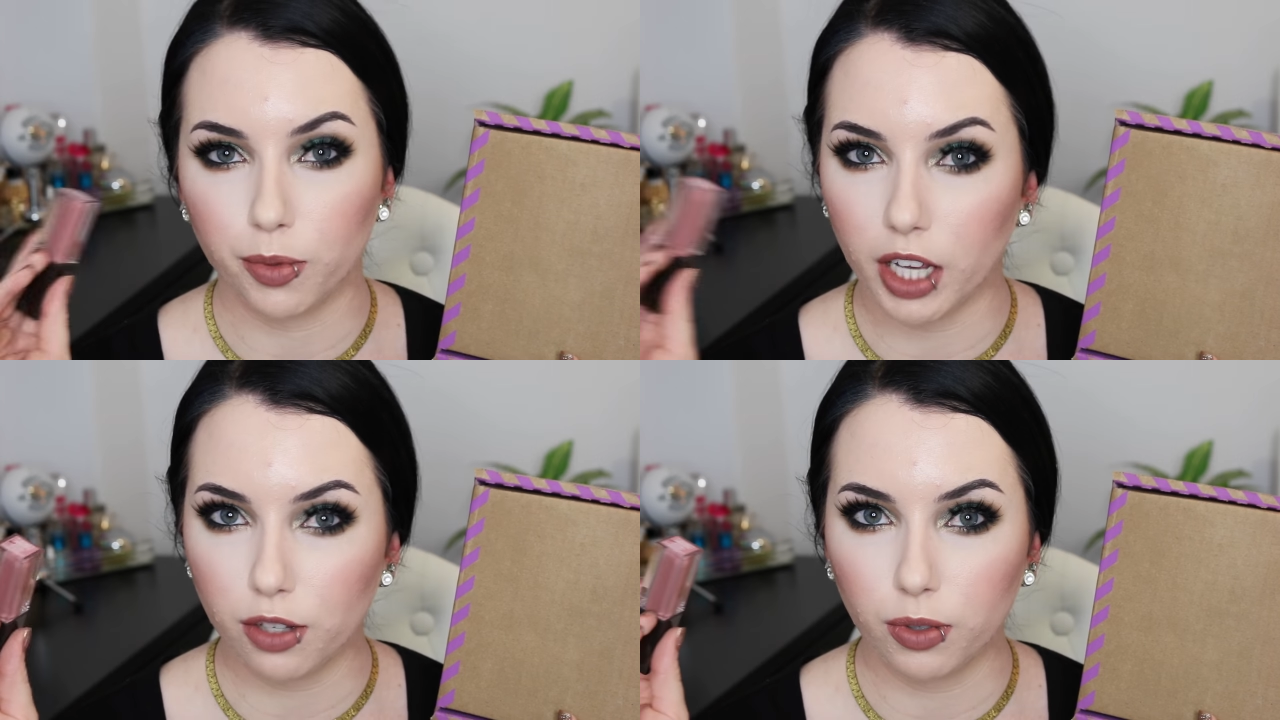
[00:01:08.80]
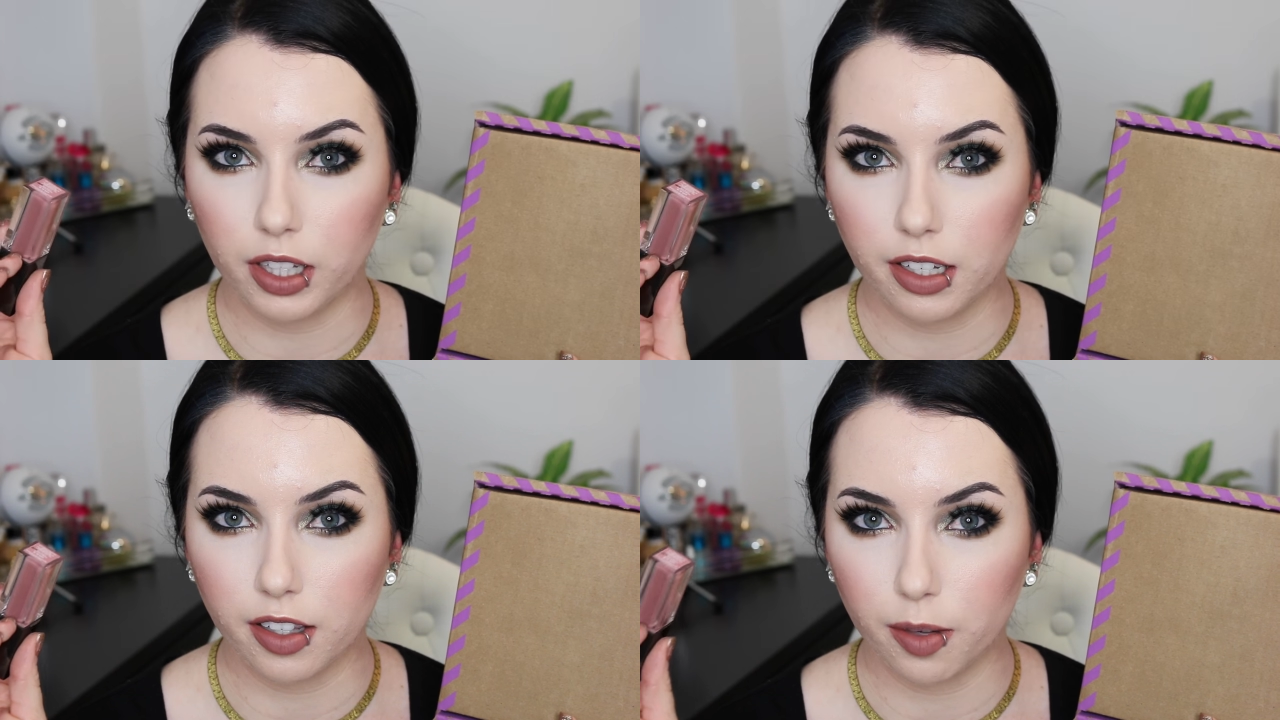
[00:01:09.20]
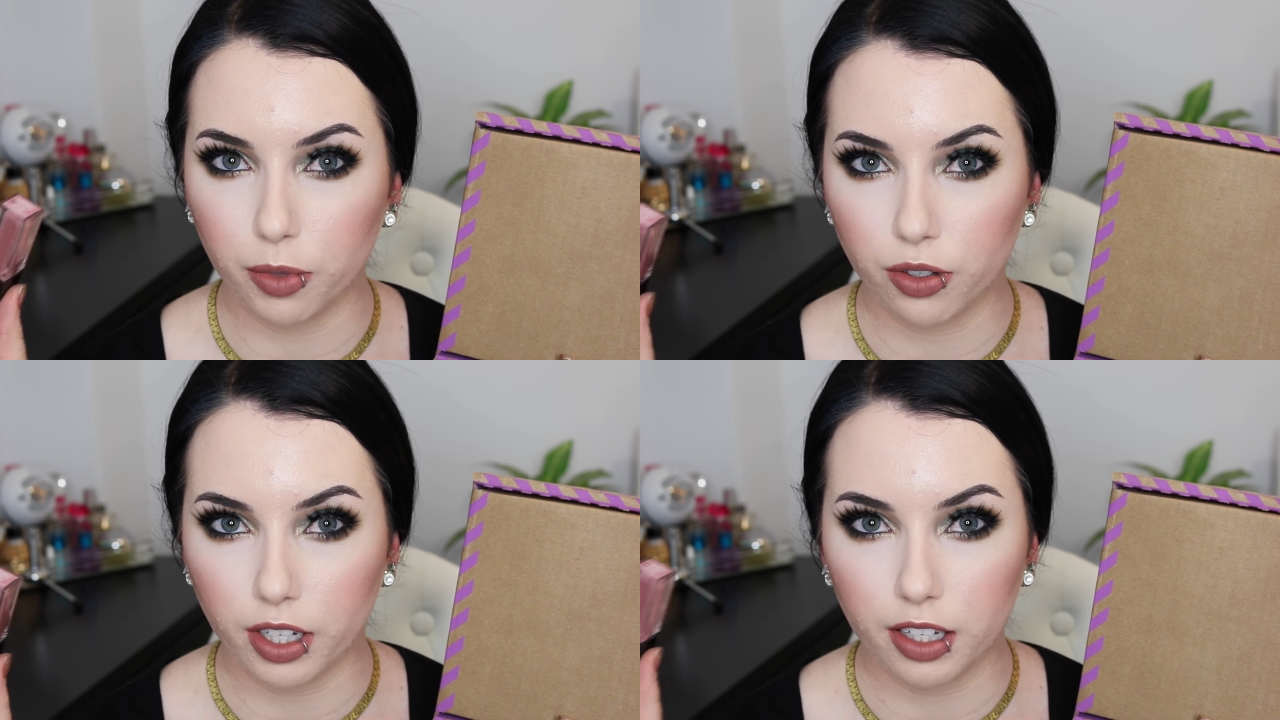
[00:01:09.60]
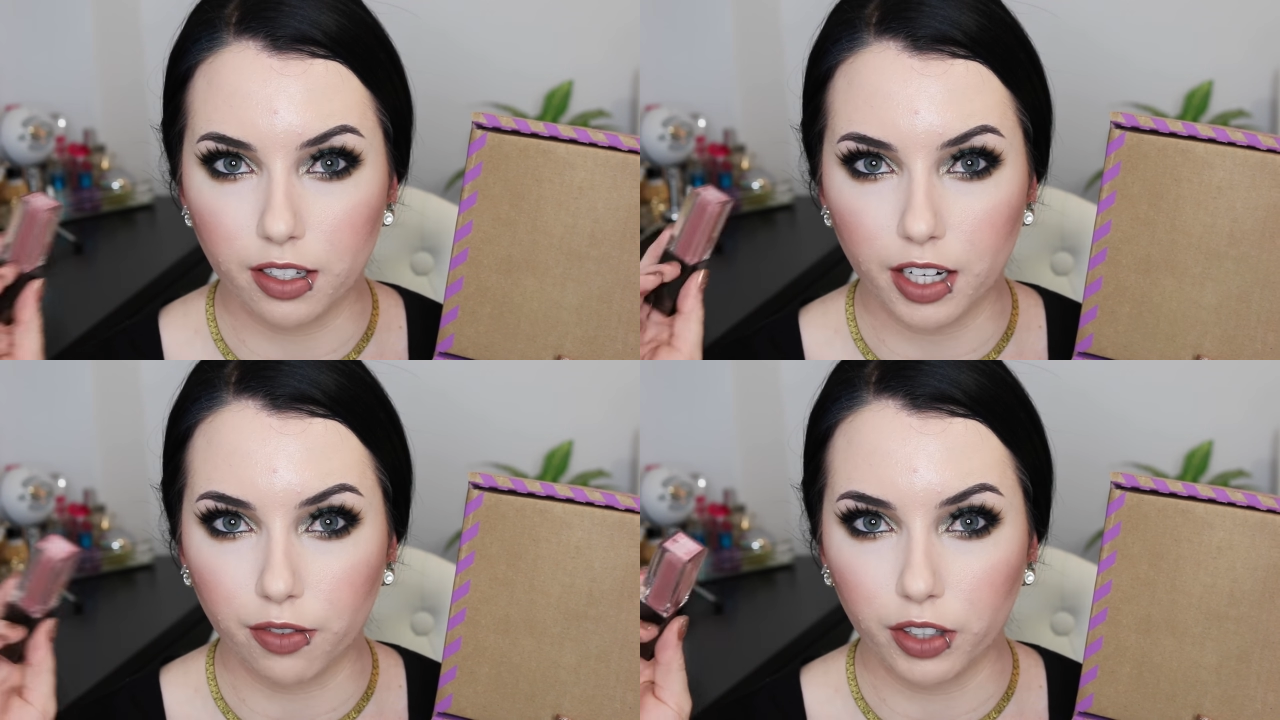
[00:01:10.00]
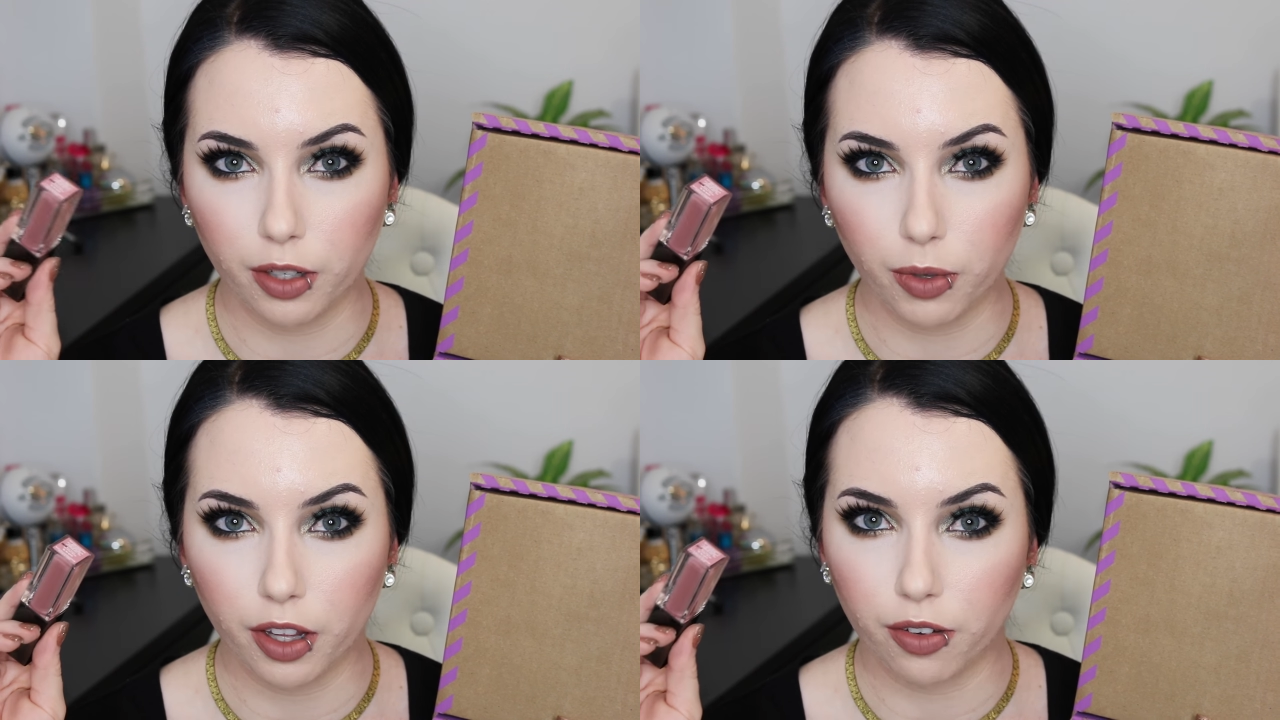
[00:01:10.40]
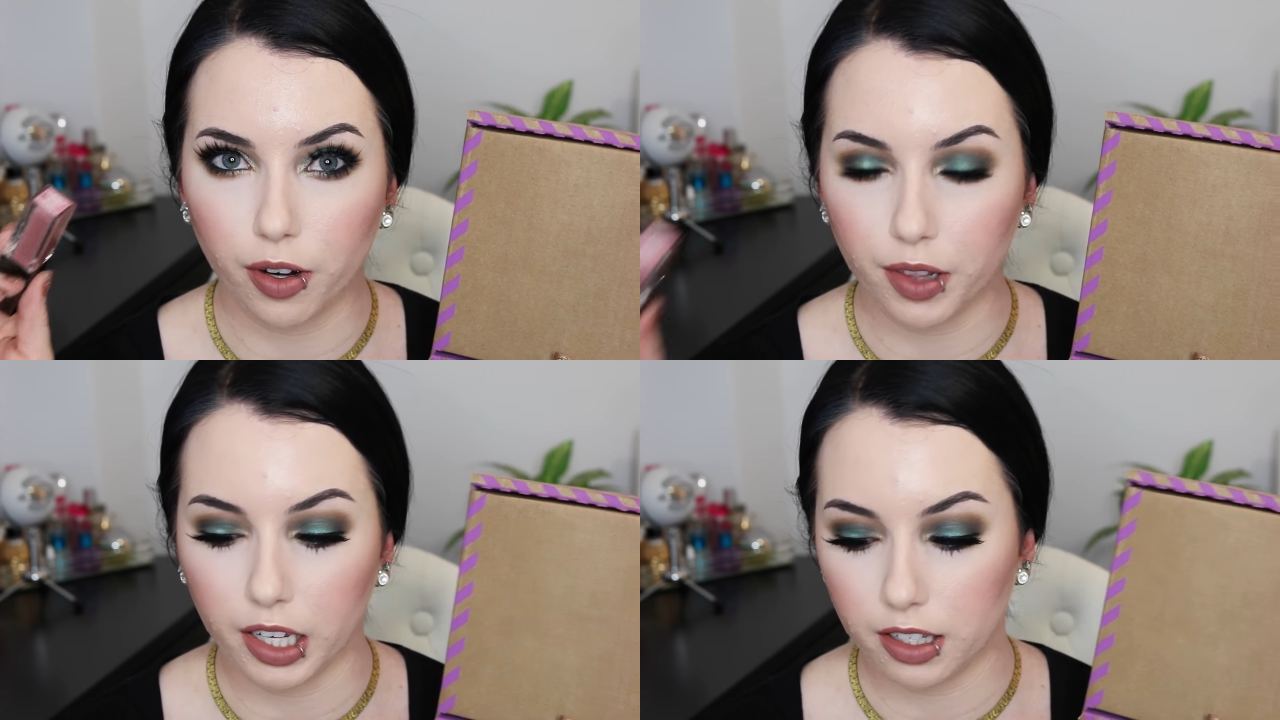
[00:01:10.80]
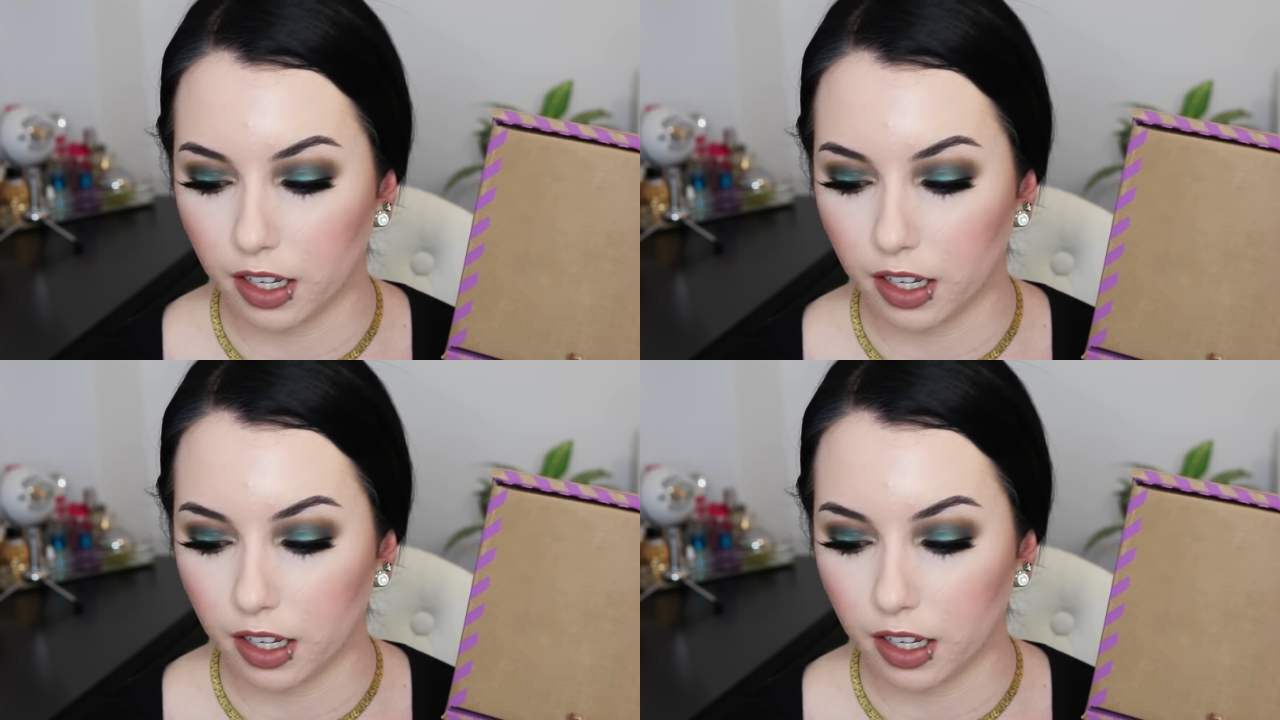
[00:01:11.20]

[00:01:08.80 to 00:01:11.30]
Obsessed with these lip mousses. Definitely worth throwing these